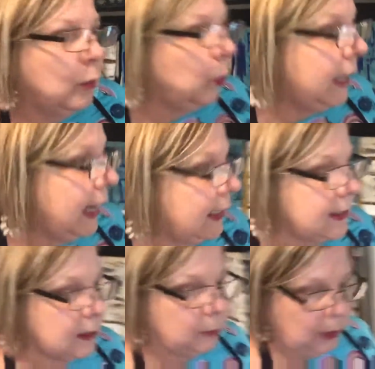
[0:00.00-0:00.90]
We had
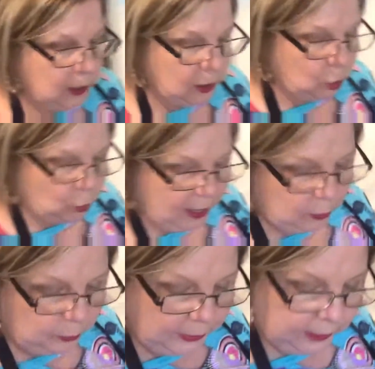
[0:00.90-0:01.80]
some
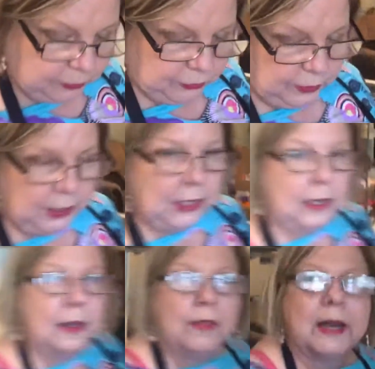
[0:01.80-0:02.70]
ground beef
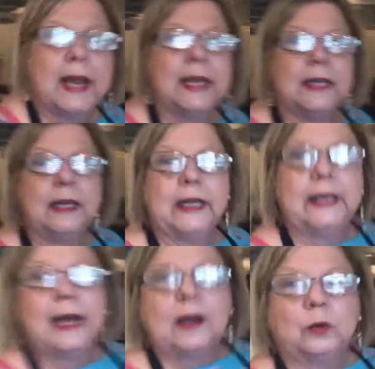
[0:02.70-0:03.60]
that I had
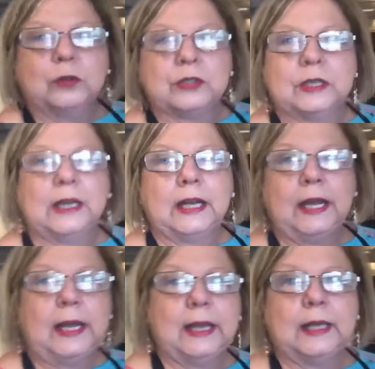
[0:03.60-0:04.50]
laid out,
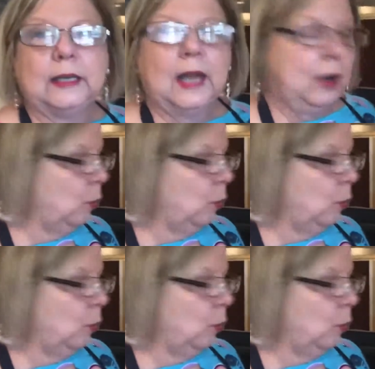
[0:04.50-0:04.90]
and I